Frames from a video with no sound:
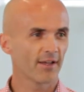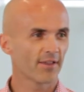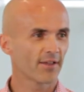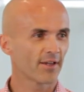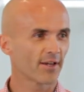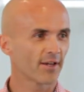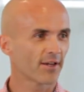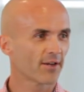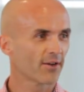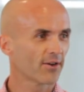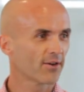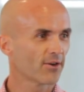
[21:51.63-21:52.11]
I
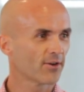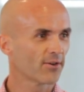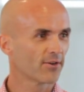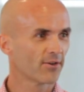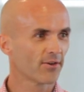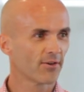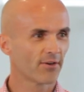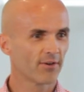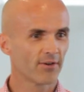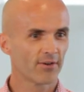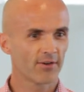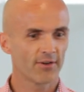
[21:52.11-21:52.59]
think good,
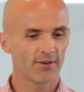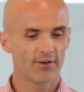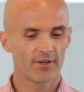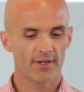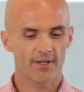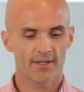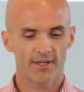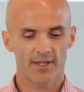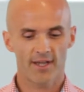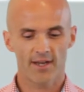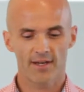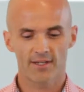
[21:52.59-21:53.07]
good
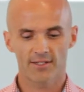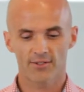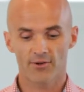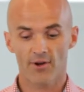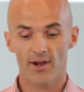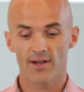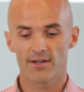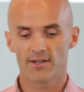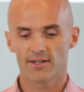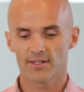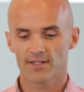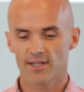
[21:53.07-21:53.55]
dictators,
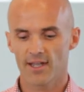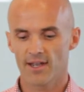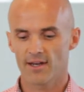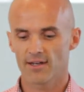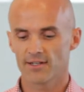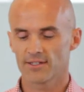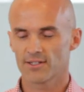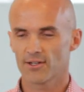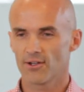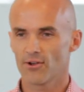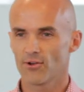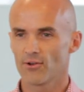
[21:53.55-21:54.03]
great
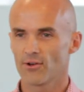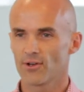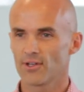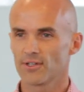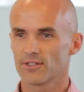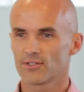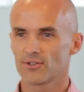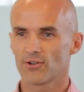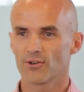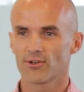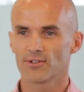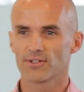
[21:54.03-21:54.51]
dictators are only
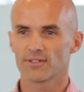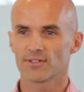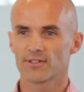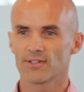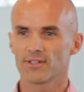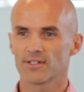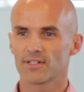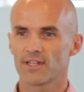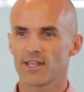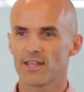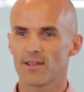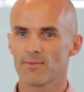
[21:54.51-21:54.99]
as good as
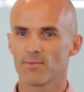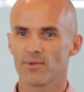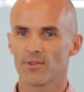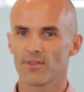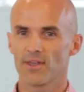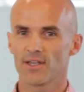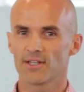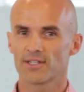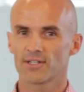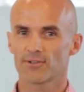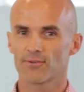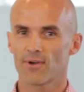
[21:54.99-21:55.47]
the team that
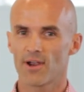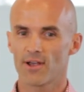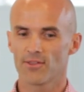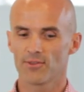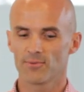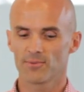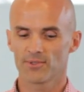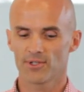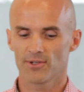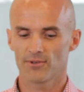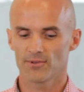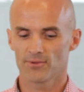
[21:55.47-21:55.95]
they
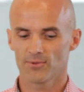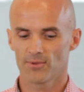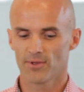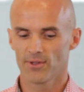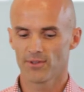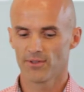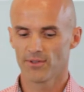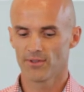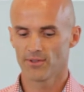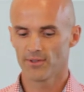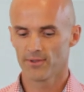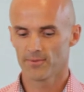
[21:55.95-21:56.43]
surround themselves
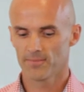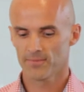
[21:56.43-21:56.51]
with.